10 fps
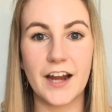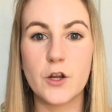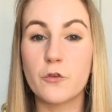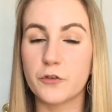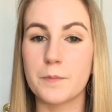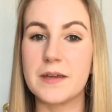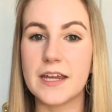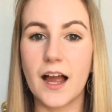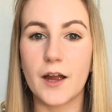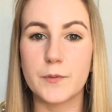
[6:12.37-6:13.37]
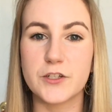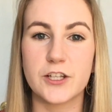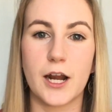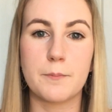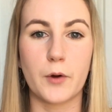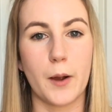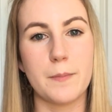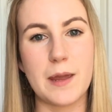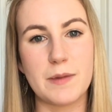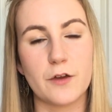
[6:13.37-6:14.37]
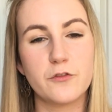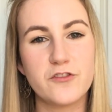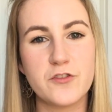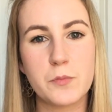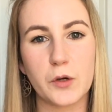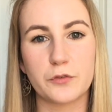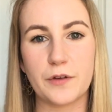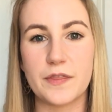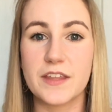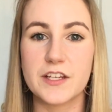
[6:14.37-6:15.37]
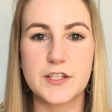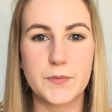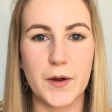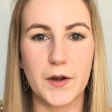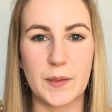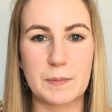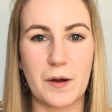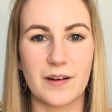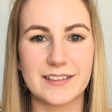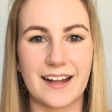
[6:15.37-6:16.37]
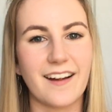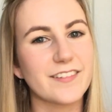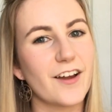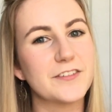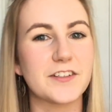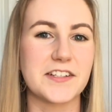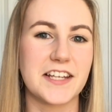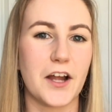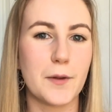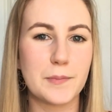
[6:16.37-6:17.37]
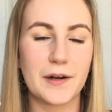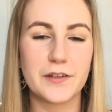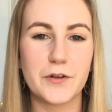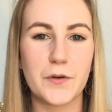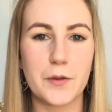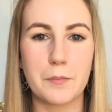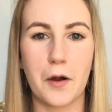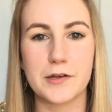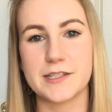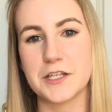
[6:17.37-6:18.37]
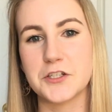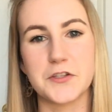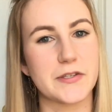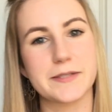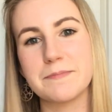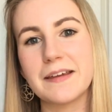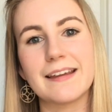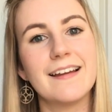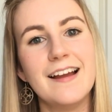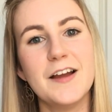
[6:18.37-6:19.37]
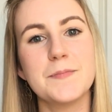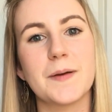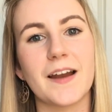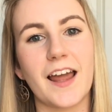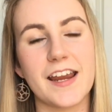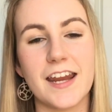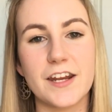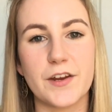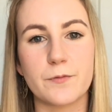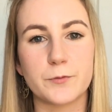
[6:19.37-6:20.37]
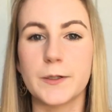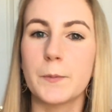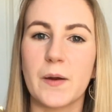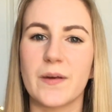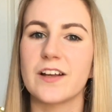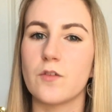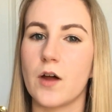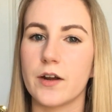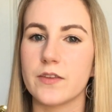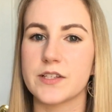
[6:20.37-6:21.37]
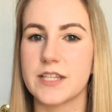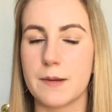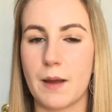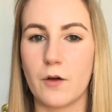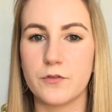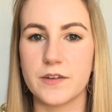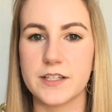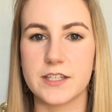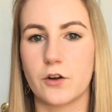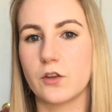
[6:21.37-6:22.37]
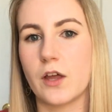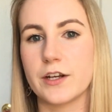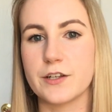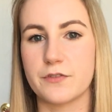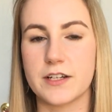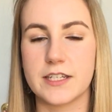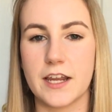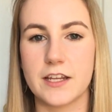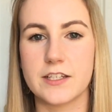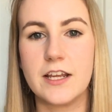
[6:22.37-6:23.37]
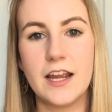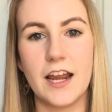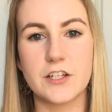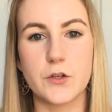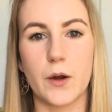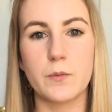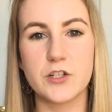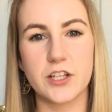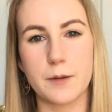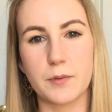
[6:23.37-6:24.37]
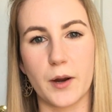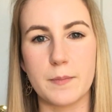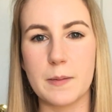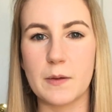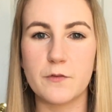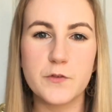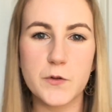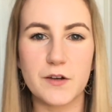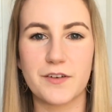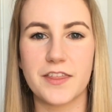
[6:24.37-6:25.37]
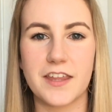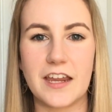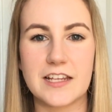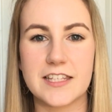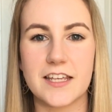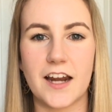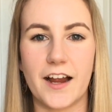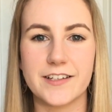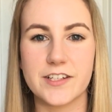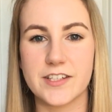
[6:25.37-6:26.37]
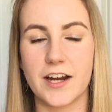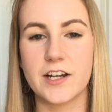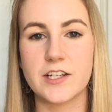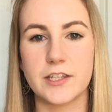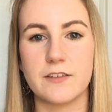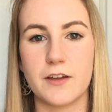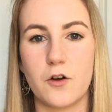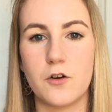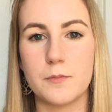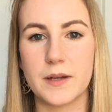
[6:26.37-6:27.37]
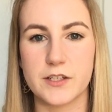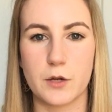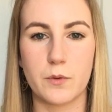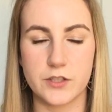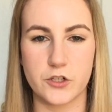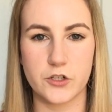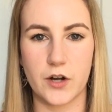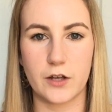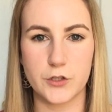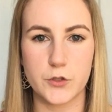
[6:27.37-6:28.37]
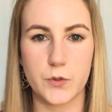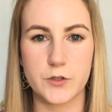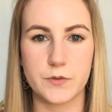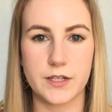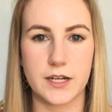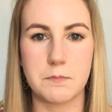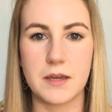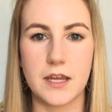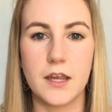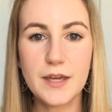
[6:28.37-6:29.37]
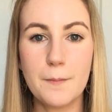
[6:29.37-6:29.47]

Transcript: I know for me, I wish that I brought maybe a few more fun things to wear to the parks. I love dressing up when I go to the parks, it's just me, but I ended up re-wearing a lot of the same outfits on a lot of different days, and so I wish that I brought maybe a few different things that I decided to leave at home because I wasn't sure how storage was going to be.